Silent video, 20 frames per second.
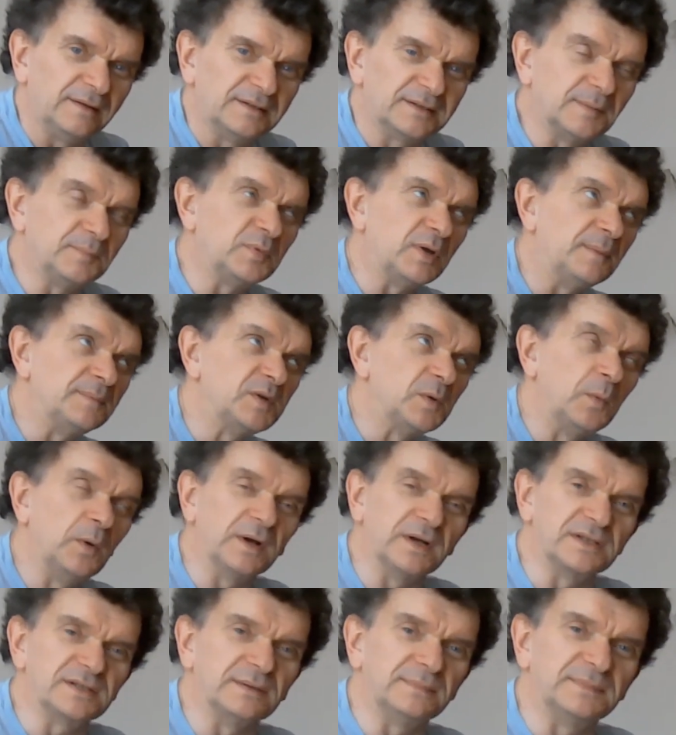sometimes they
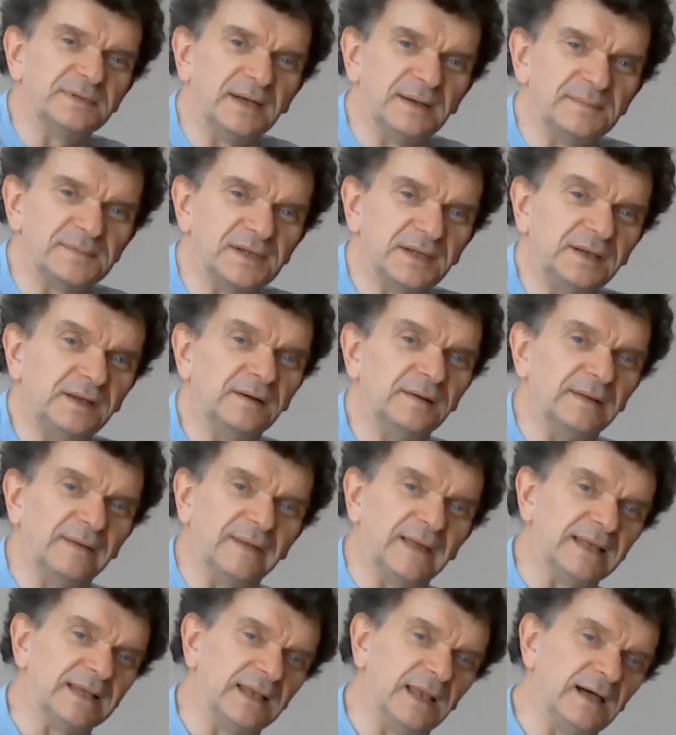work and sometimes they don't, and
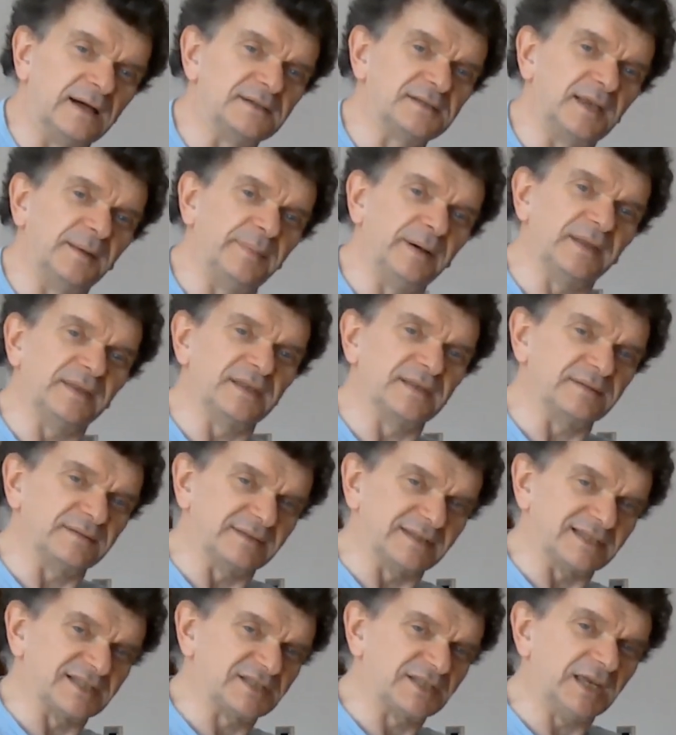that's largely about
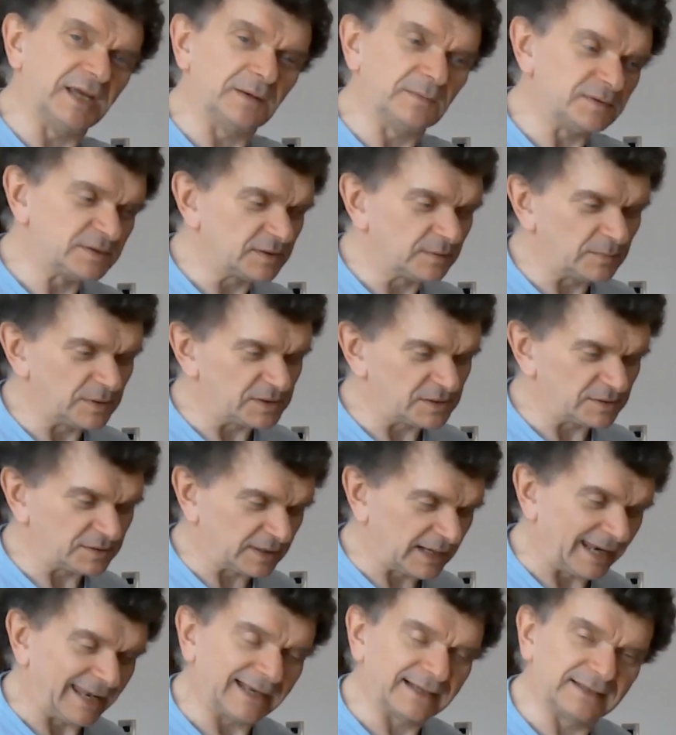the sequence in which you're
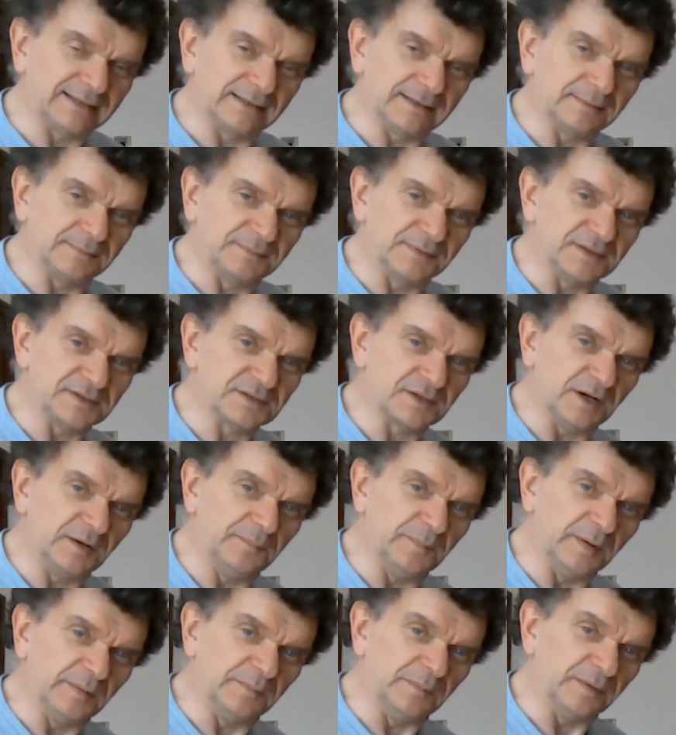connecting the
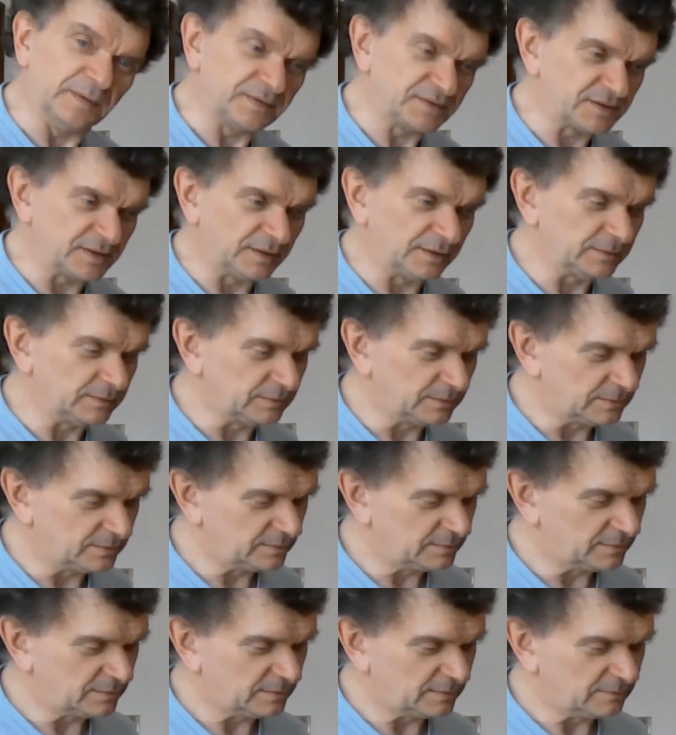scope up with, so
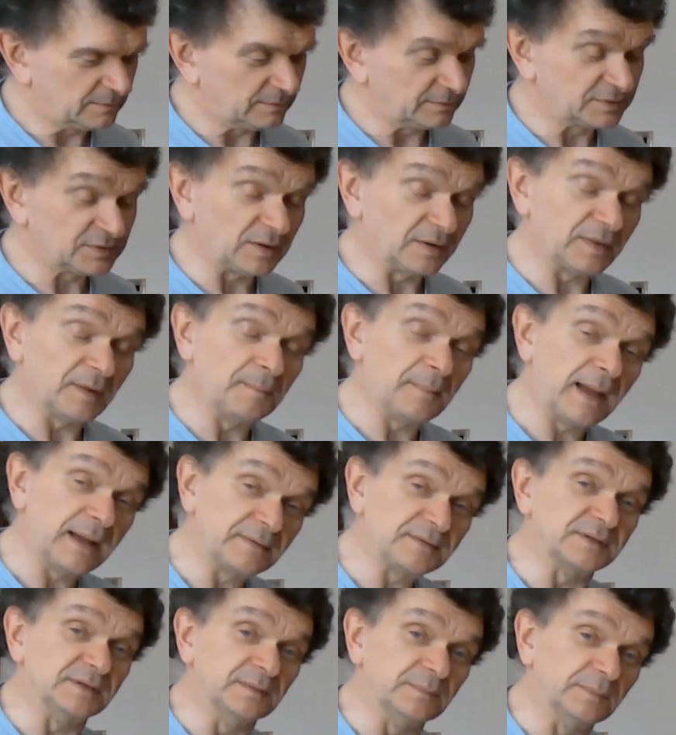the
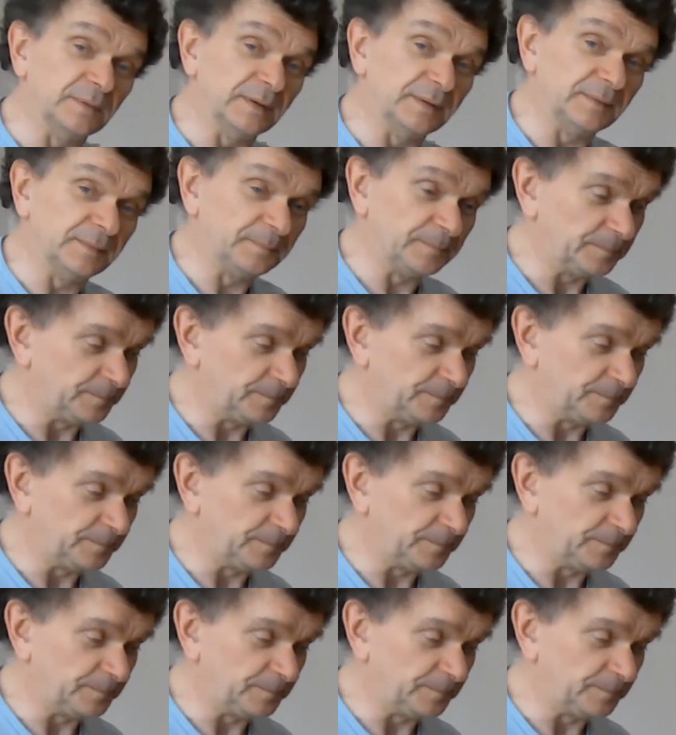mount up with.